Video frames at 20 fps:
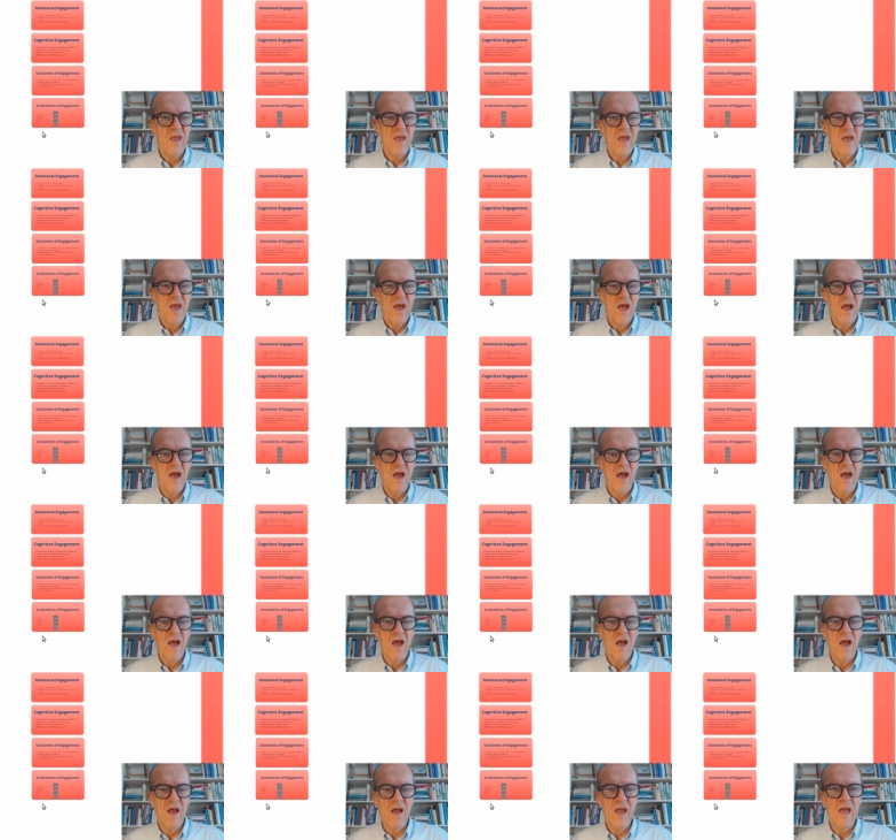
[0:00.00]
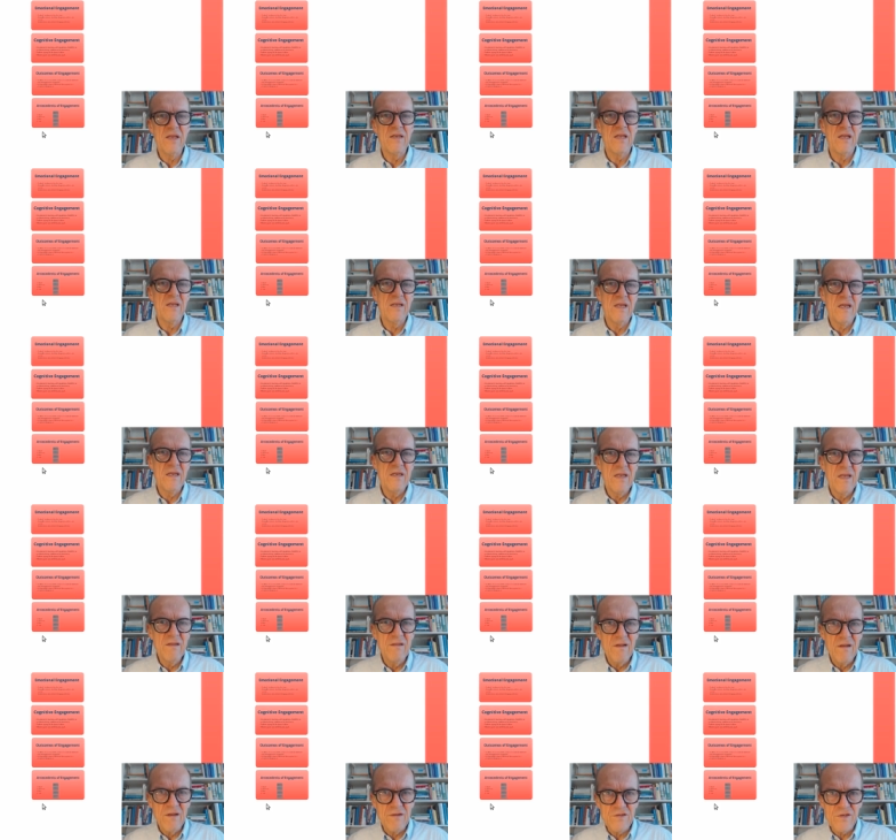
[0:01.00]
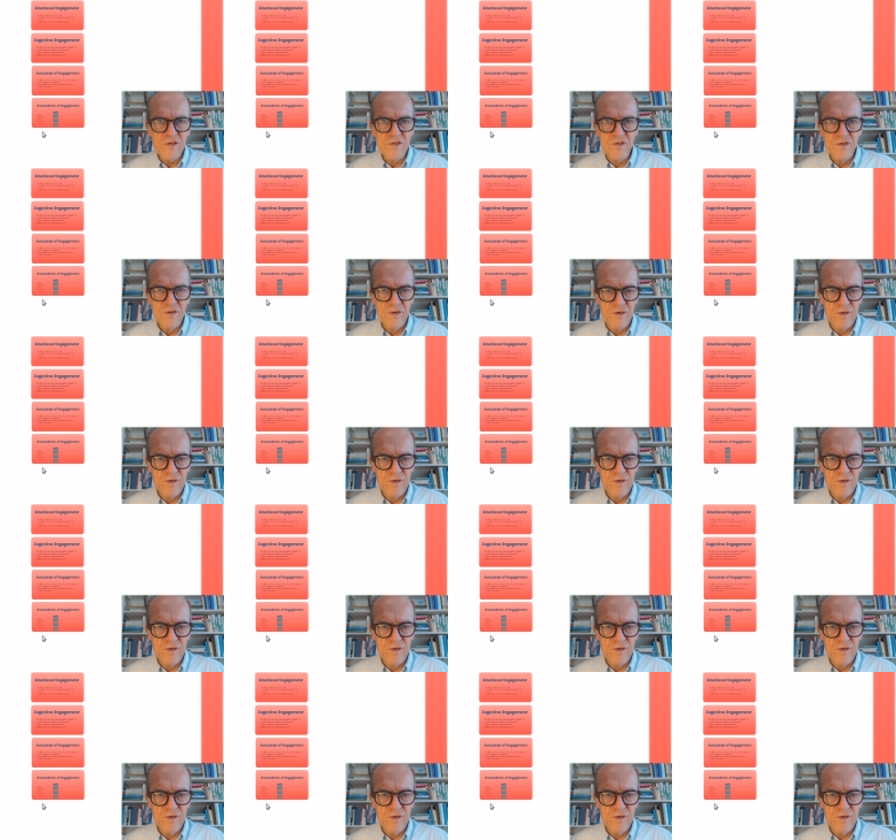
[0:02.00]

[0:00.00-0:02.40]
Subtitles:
And in the literature,